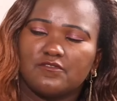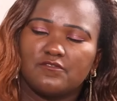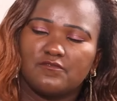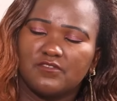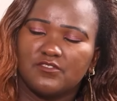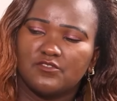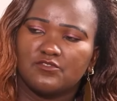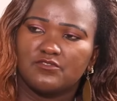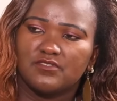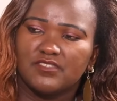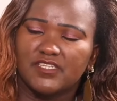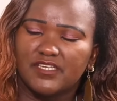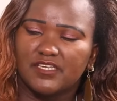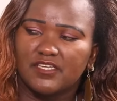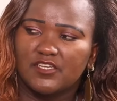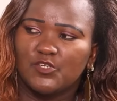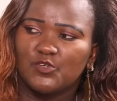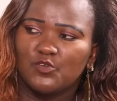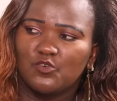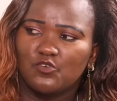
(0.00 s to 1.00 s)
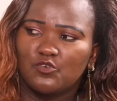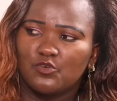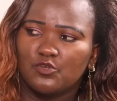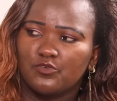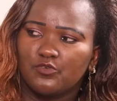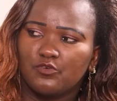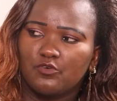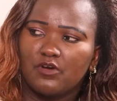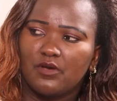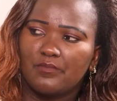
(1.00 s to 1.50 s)
vitu zake kidogo
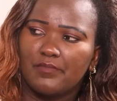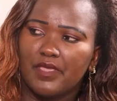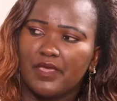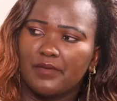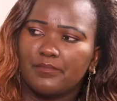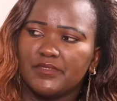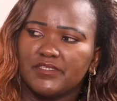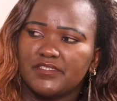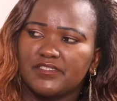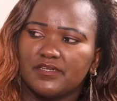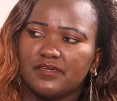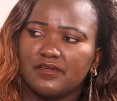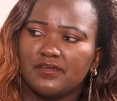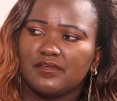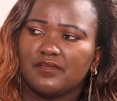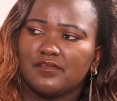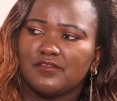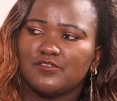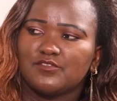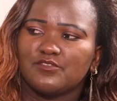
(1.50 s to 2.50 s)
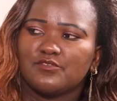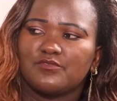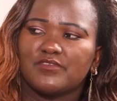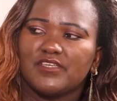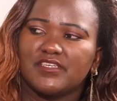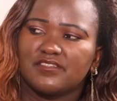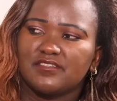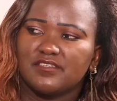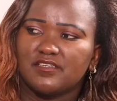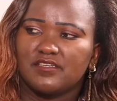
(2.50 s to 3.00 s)
kidogo amehamisha, so
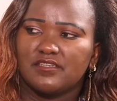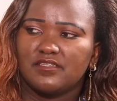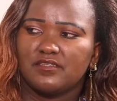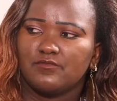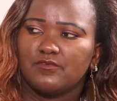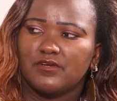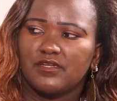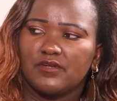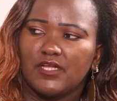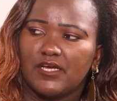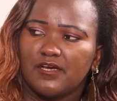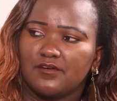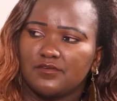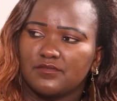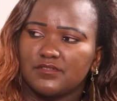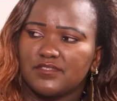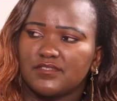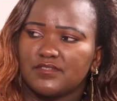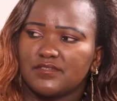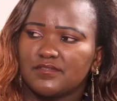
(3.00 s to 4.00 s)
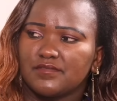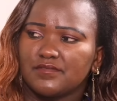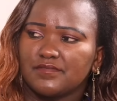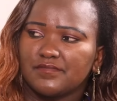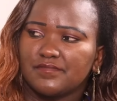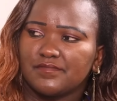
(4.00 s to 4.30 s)
we are staying in one house.